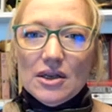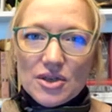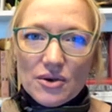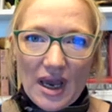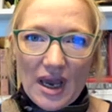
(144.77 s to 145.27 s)

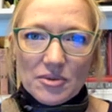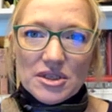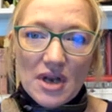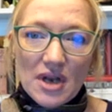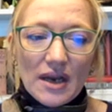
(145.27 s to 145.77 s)
So that was
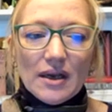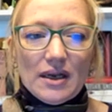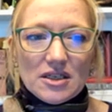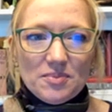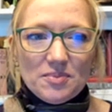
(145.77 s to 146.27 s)
not
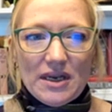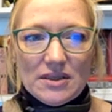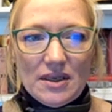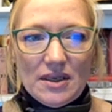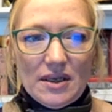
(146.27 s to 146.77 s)

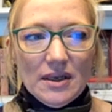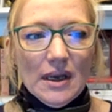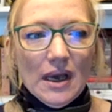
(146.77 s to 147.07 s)
unexpected.